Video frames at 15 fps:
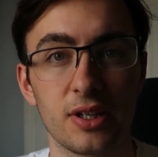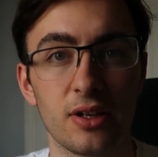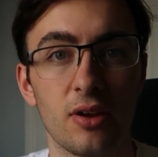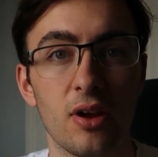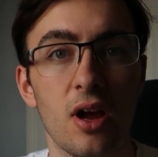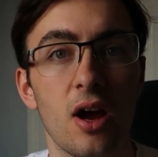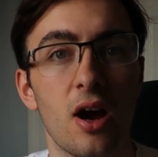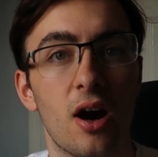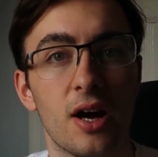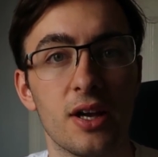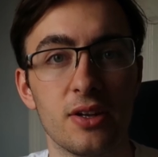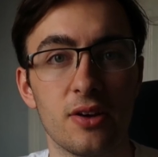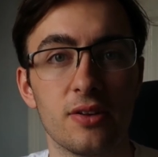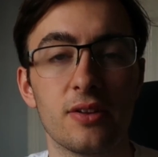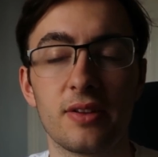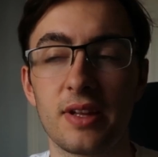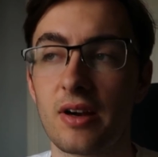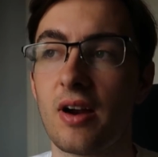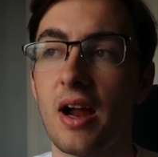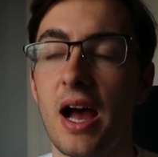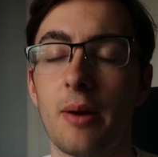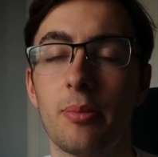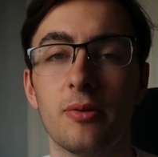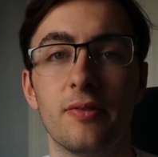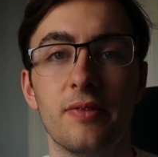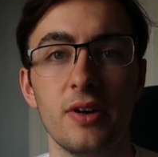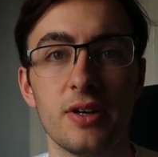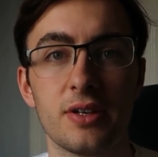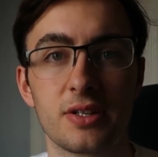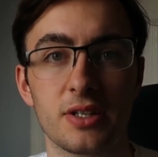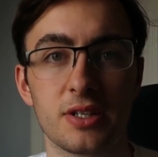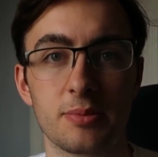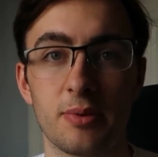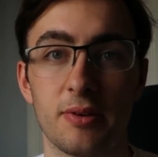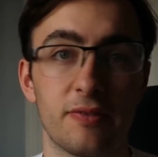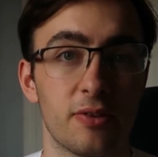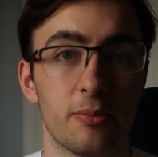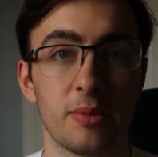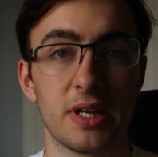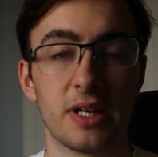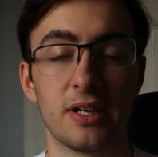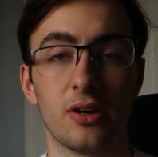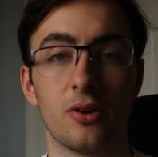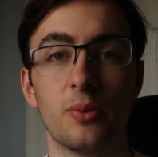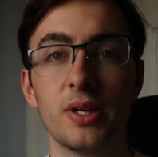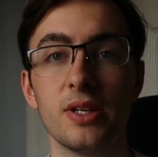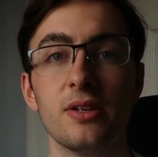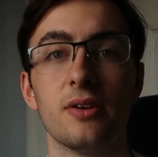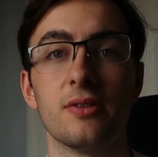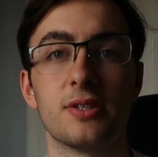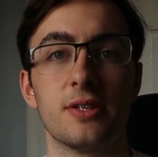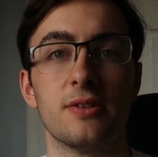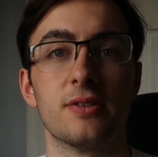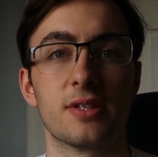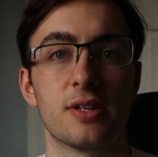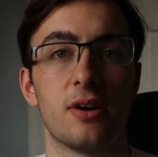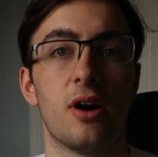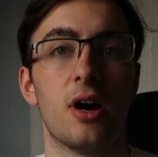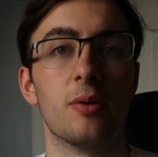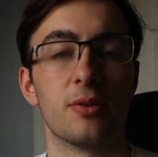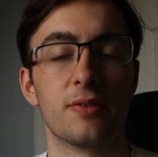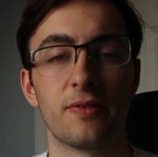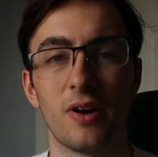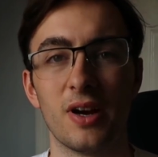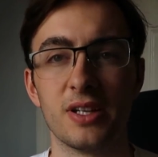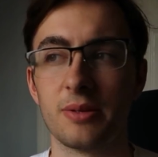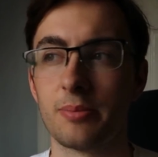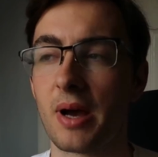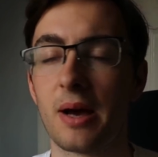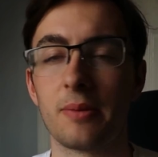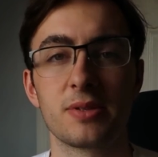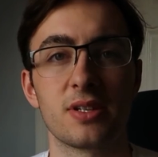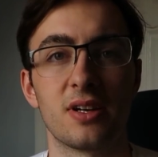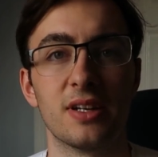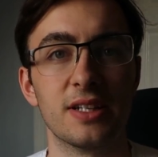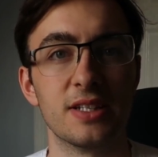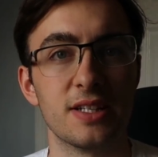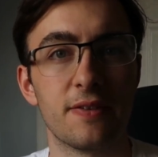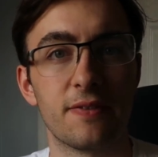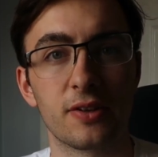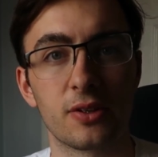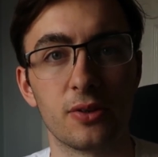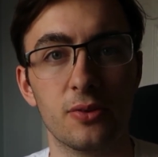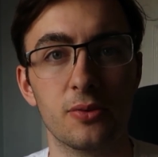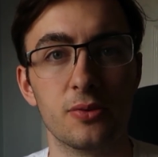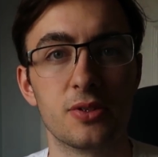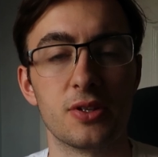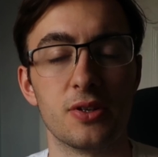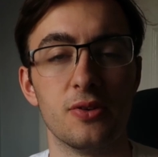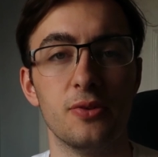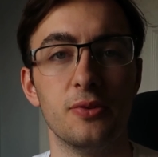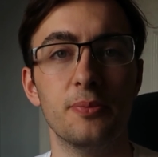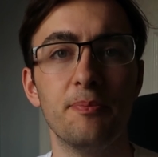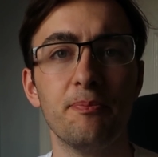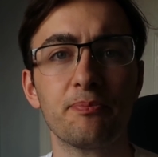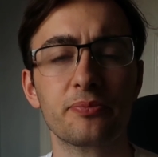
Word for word: You know, I know that there are Apple versions, but for me, a Windows user, I would find it perhaps slightly difficult to